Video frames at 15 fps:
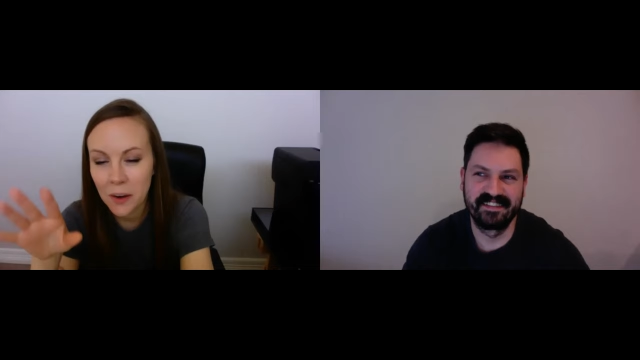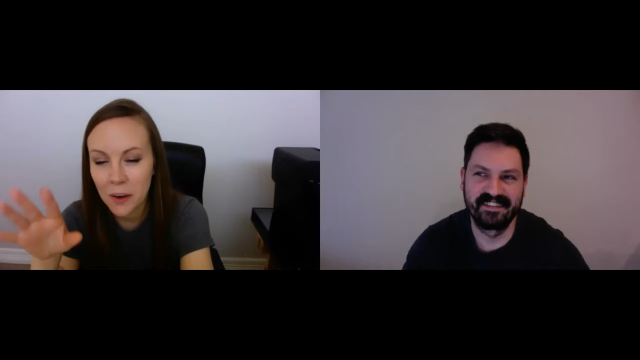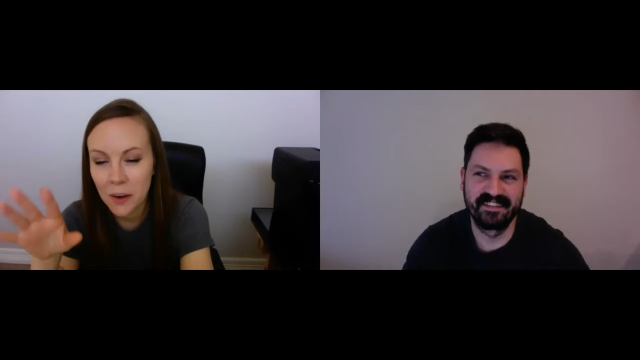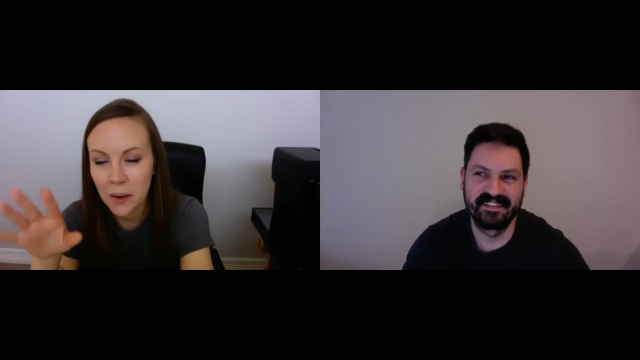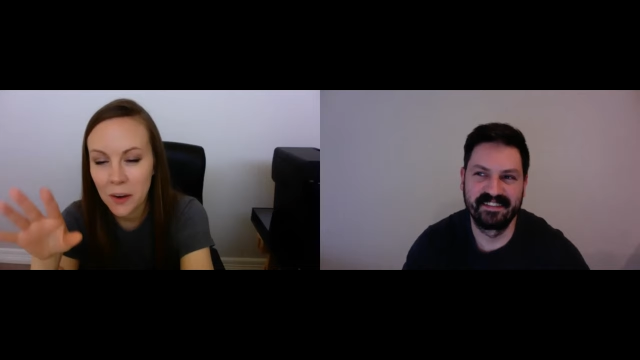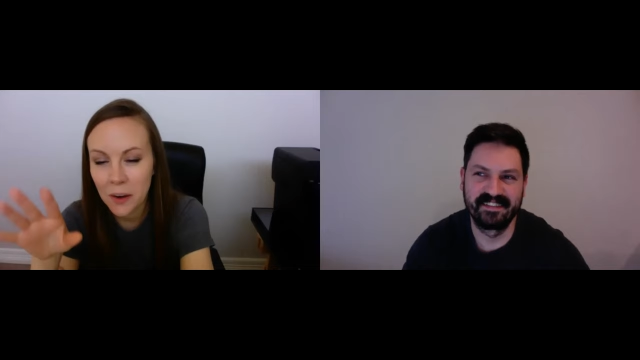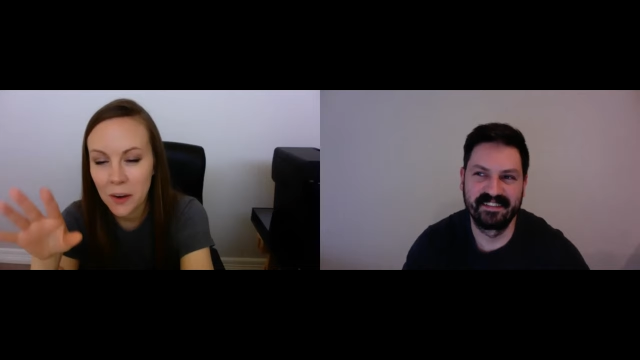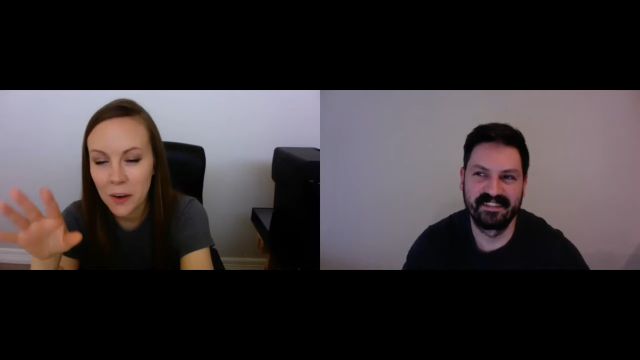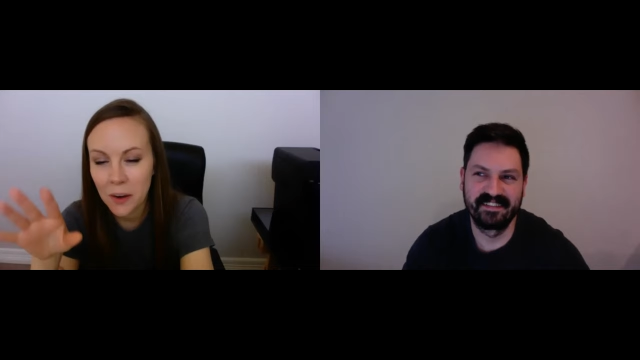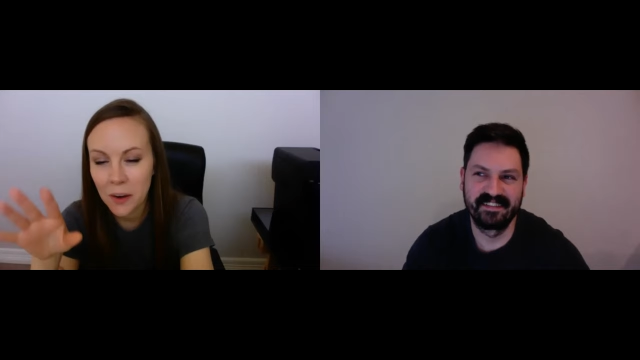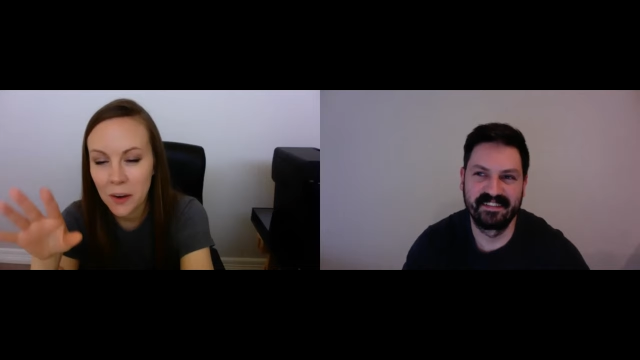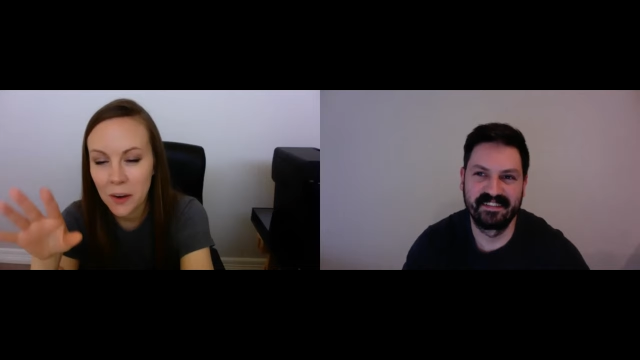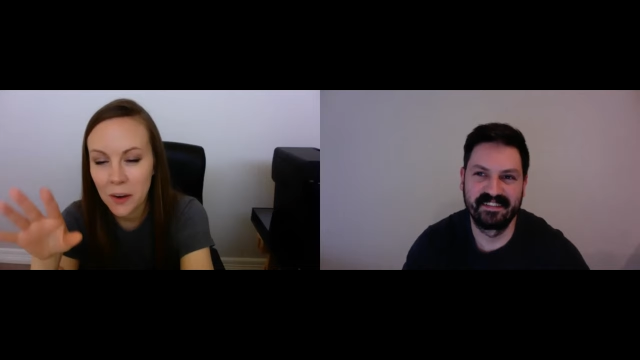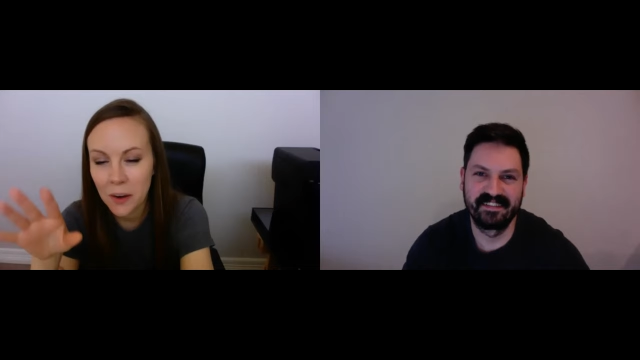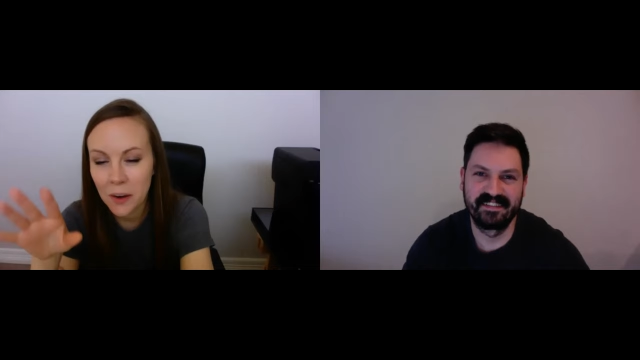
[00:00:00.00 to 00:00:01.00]

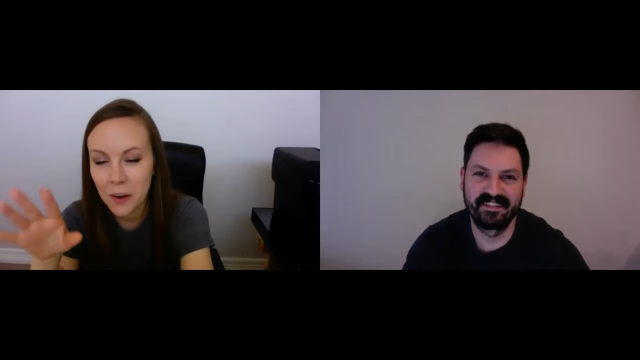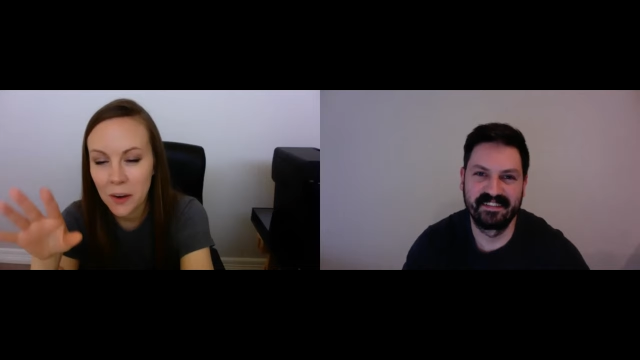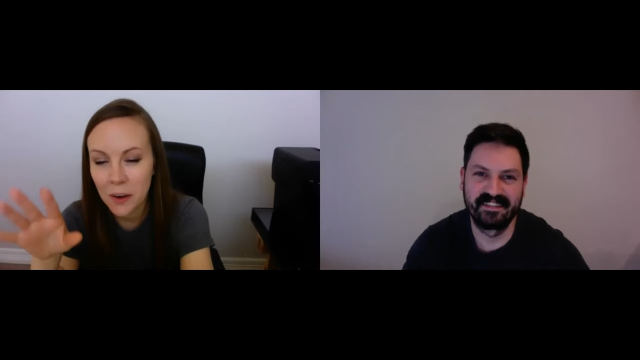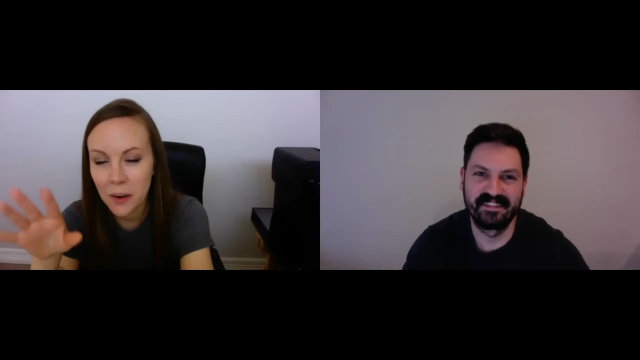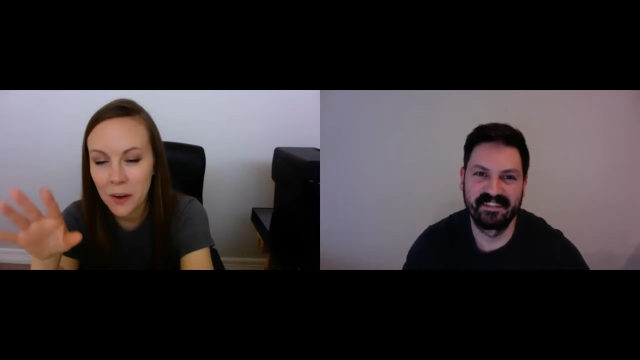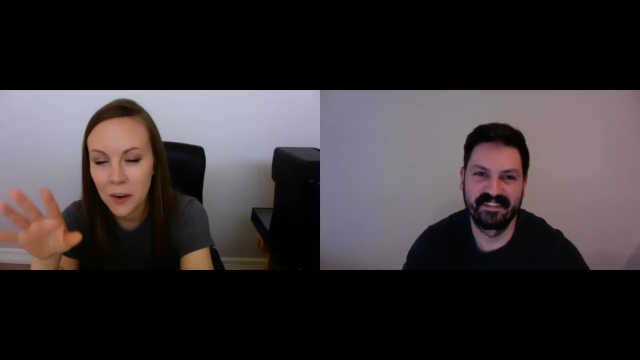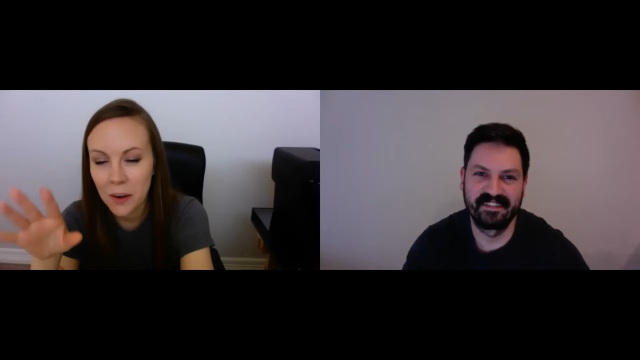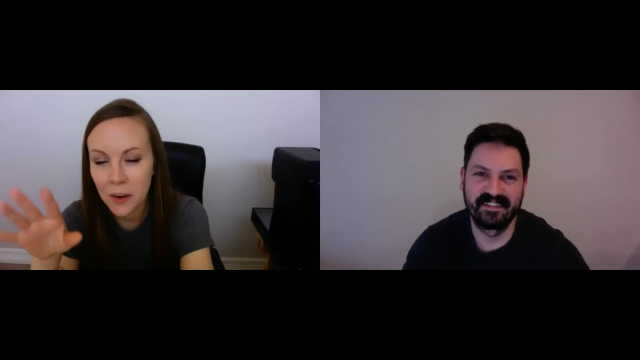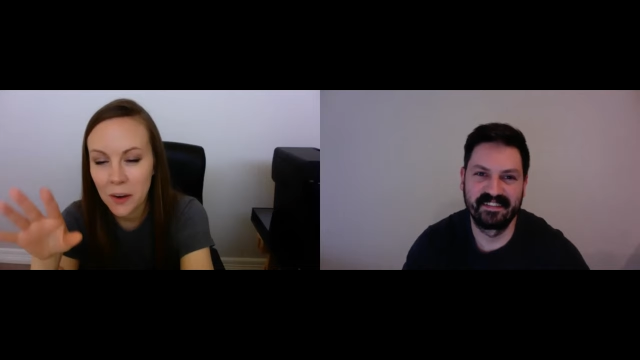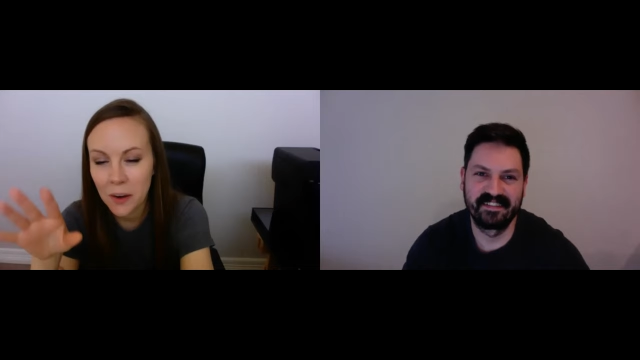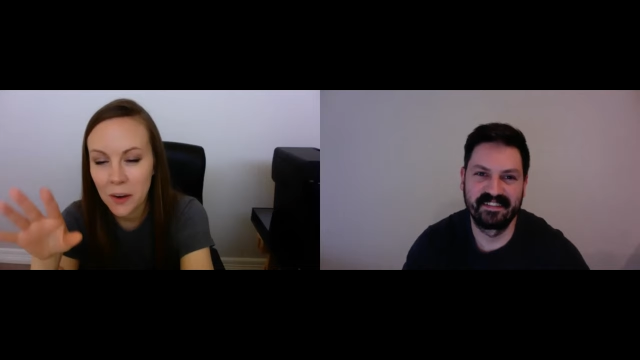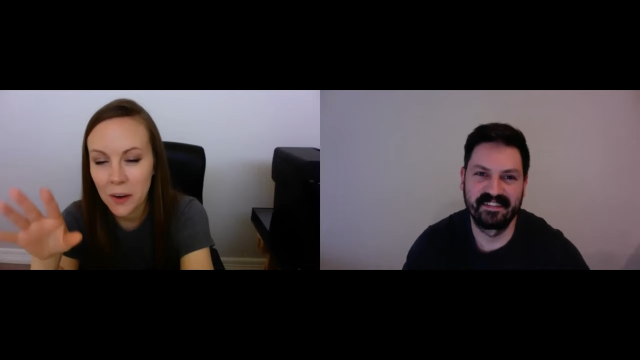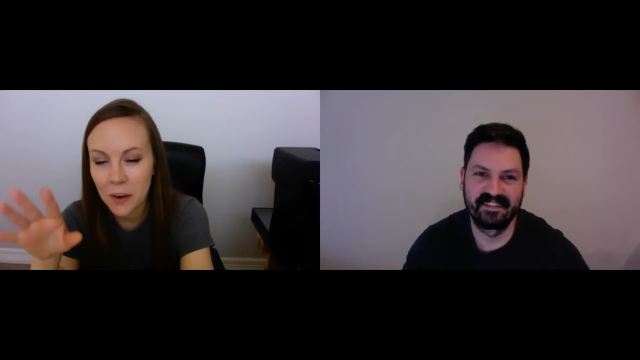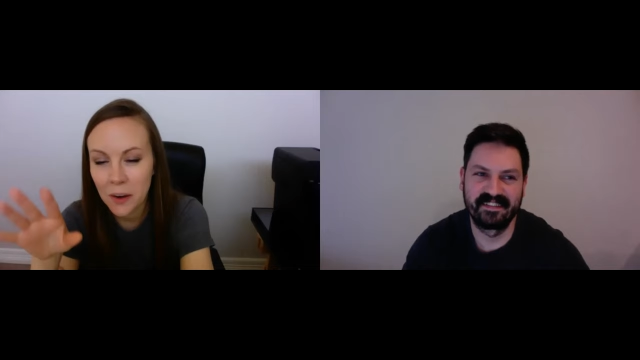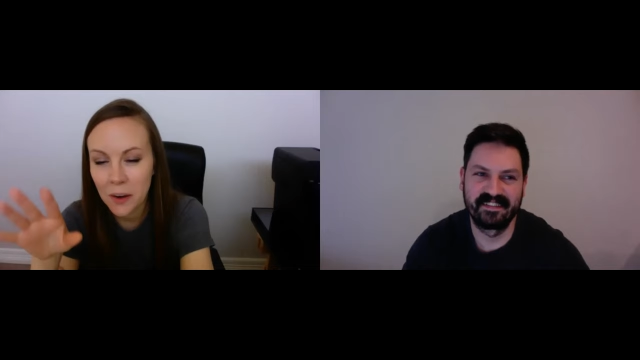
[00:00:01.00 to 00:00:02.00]

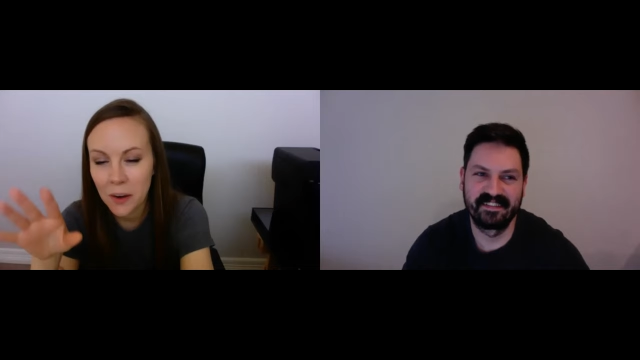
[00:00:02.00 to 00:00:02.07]
Nothing is said.